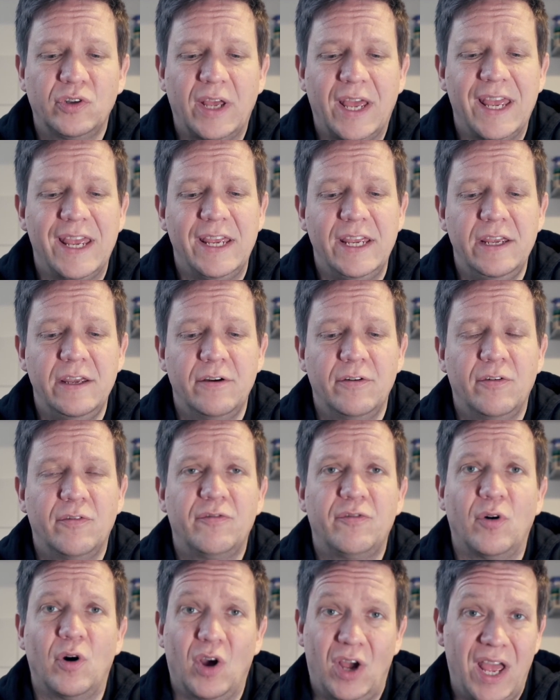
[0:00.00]
A
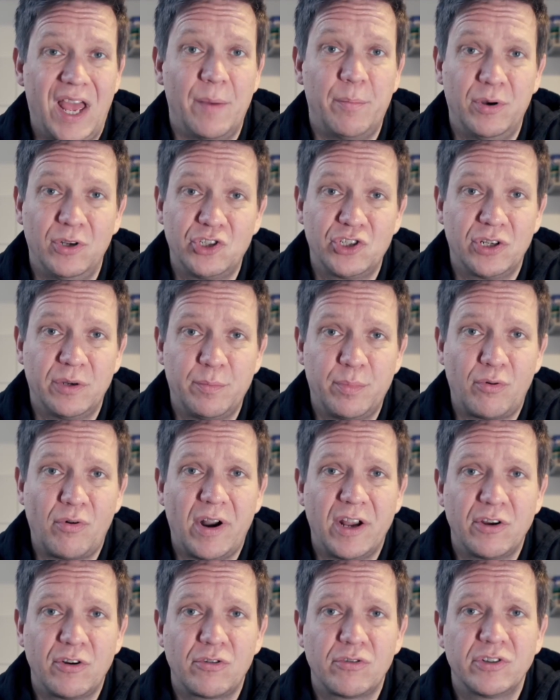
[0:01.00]
for aperture
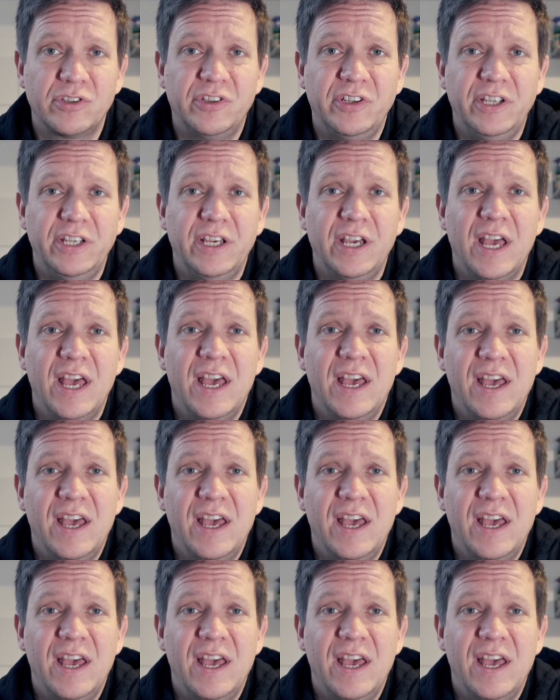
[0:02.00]
priority,